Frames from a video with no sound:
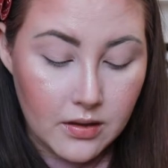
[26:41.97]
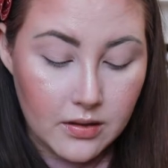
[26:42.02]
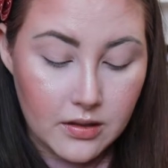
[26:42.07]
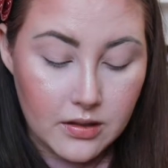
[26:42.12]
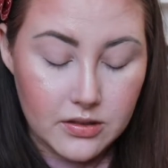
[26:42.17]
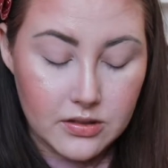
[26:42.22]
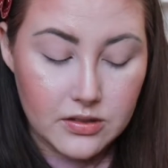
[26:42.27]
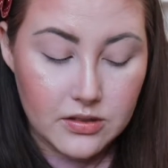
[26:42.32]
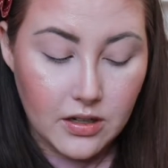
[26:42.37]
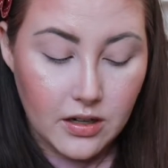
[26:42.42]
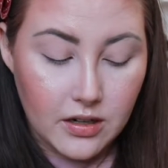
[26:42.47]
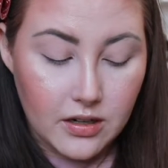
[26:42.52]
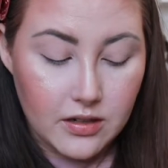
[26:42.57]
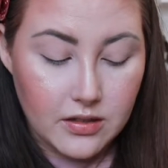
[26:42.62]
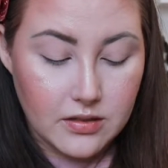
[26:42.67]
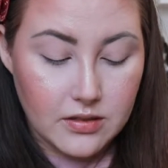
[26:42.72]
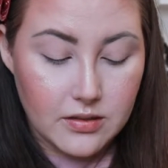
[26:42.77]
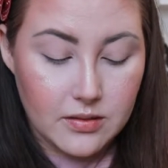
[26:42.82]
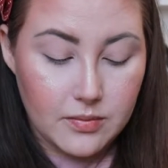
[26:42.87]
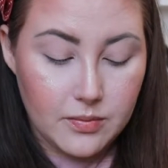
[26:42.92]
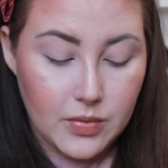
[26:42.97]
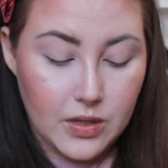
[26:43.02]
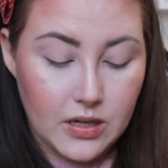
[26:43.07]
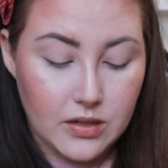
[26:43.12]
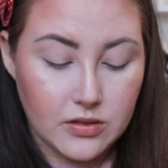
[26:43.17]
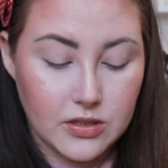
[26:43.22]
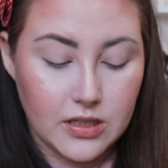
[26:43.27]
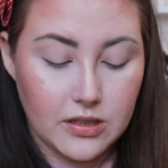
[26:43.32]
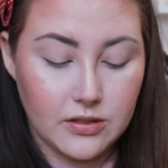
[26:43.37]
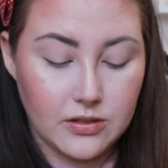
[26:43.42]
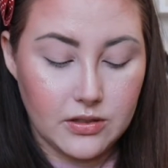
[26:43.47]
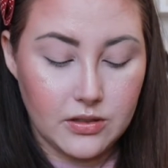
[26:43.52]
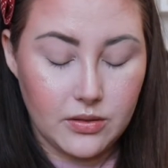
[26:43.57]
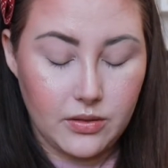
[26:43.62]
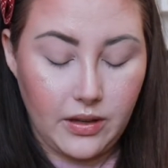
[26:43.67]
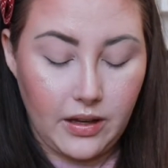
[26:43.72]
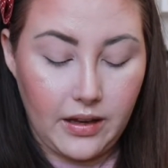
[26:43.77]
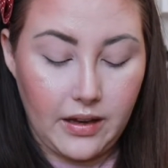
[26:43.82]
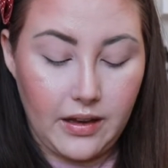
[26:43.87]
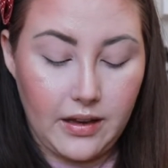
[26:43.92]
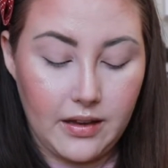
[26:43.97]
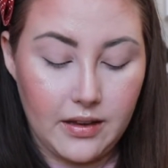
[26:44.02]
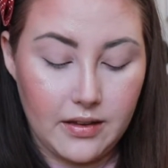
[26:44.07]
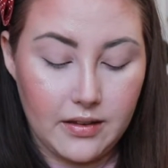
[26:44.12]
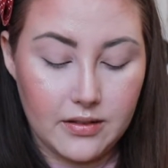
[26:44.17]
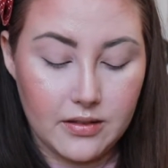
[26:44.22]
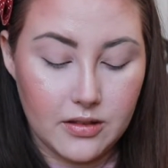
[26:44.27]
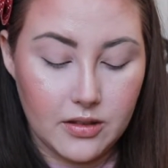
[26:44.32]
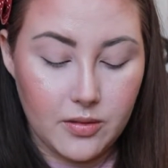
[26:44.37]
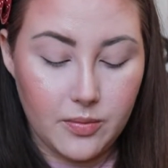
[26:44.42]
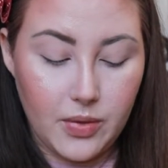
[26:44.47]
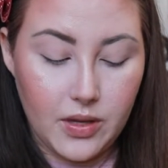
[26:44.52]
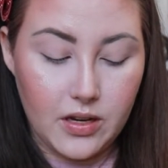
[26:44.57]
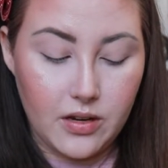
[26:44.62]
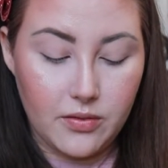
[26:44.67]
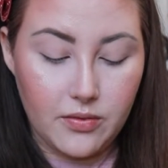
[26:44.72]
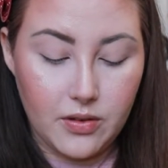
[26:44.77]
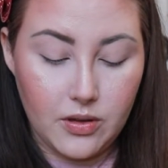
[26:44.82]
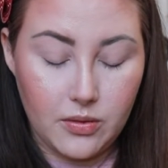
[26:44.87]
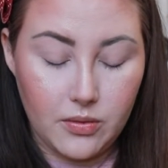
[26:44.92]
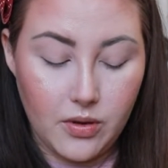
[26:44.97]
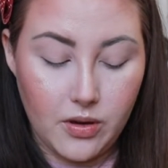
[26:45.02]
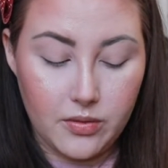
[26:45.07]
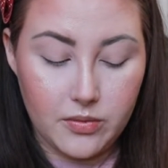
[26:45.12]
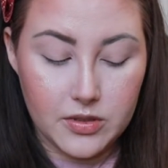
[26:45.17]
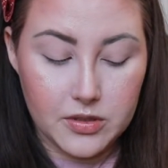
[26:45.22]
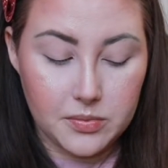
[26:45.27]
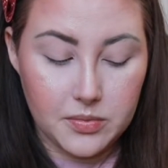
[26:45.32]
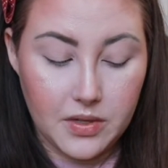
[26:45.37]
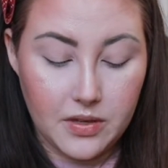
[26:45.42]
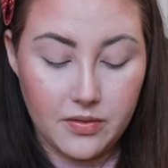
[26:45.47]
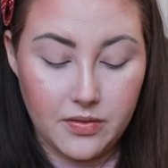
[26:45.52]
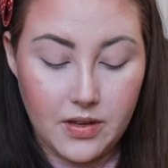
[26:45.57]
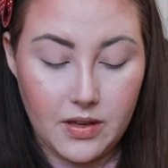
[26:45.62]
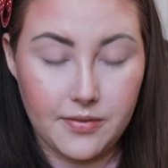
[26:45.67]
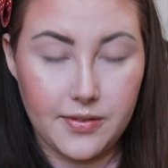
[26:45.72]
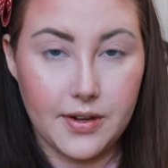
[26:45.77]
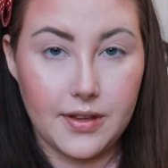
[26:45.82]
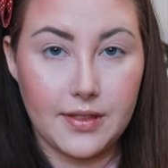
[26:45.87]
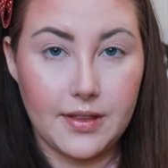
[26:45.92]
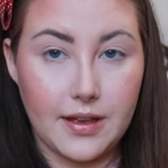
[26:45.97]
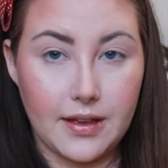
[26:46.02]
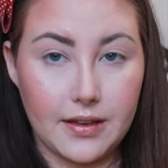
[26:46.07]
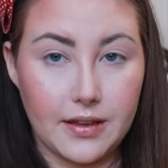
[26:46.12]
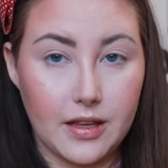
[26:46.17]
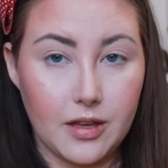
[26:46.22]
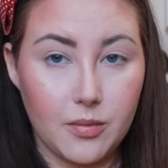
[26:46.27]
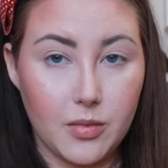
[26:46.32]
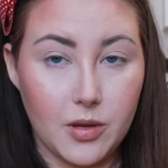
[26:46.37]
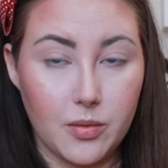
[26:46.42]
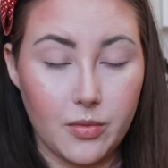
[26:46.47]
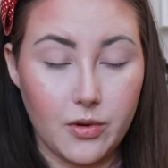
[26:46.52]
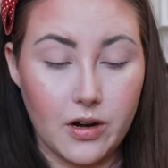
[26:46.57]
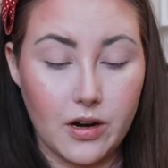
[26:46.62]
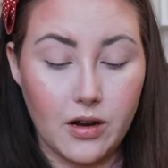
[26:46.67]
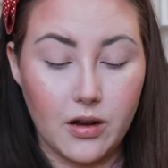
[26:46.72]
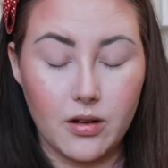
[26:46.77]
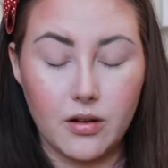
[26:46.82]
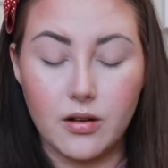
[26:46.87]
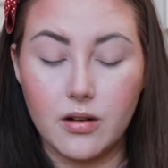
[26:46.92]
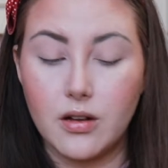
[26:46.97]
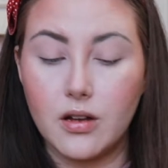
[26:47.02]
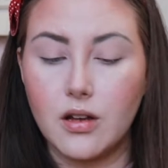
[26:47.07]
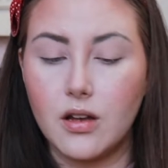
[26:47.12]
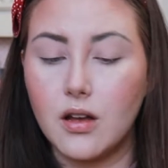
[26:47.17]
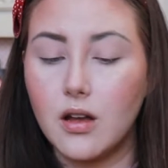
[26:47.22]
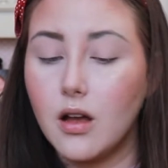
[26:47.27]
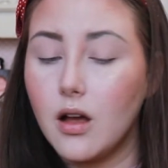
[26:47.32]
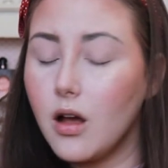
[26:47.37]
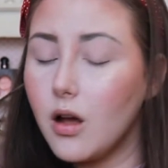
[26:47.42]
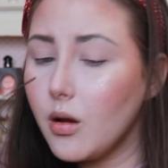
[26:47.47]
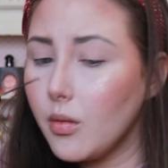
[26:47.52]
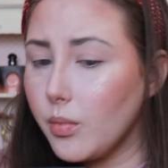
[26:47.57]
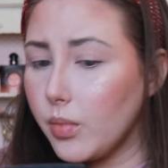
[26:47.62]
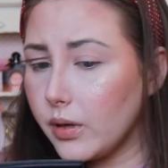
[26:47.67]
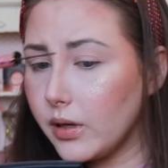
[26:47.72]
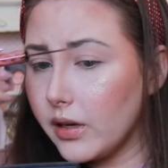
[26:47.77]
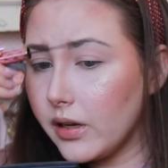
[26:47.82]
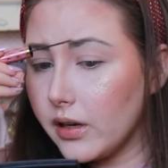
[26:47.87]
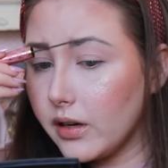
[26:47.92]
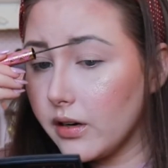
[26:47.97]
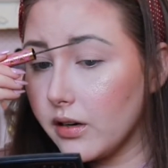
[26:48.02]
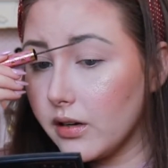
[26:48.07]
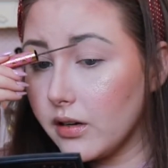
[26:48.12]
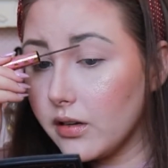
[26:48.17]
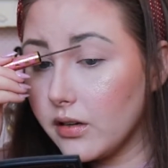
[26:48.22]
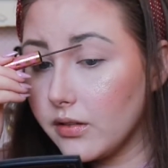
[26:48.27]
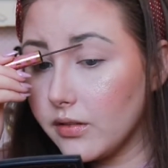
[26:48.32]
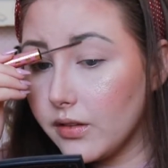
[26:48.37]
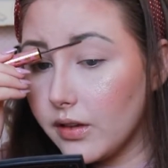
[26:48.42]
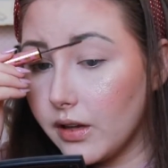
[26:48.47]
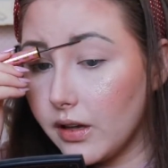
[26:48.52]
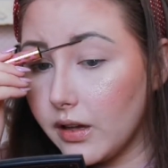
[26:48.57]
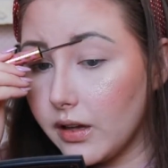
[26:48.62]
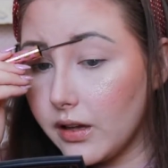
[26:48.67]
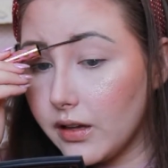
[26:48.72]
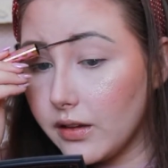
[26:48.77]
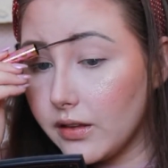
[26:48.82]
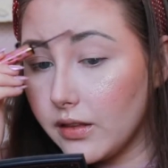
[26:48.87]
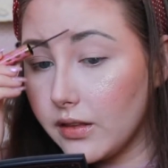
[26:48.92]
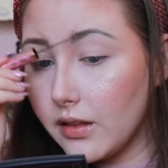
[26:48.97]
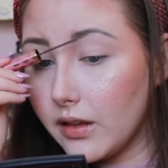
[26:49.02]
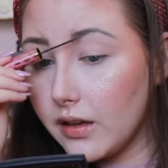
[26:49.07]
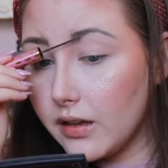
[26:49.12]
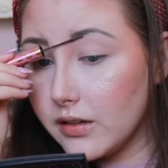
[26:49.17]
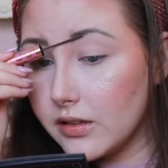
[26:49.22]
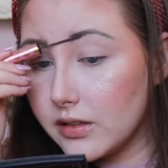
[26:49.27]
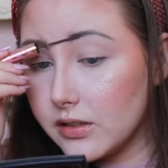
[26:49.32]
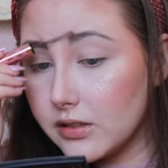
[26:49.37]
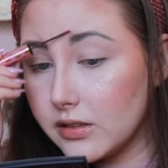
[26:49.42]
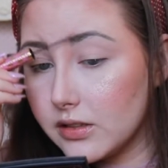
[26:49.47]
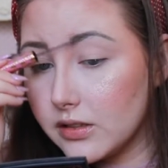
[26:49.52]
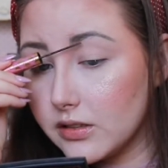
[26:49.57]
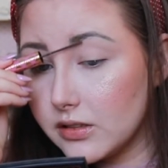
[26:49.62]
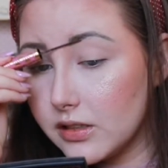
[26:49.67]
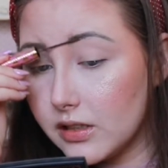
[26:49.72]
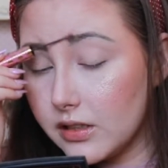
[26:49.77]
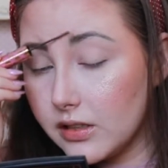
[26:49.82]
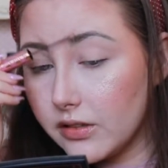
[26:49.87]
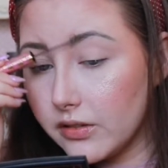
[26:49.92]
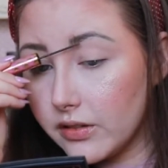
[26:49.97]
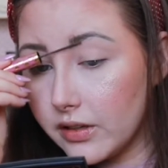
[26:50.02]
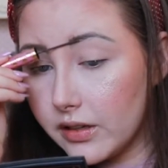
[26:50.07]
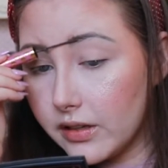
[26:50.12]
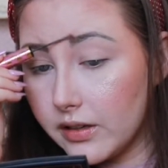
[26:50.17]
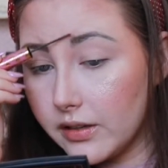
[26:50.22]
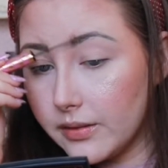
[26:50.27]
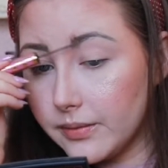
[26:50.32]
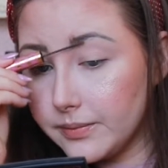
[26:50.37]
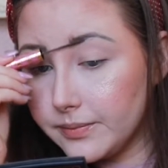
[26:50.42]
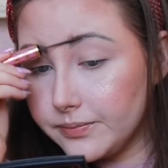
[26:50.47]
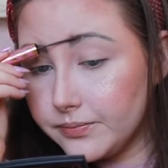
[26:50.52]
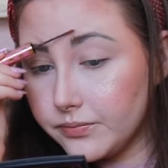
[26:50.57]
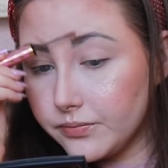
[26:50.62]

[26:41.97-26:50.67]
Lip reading: this Tarte brow gel is okay. The Benefit one was my favorite, that Gimme Brow. But I heard that they discontinued it.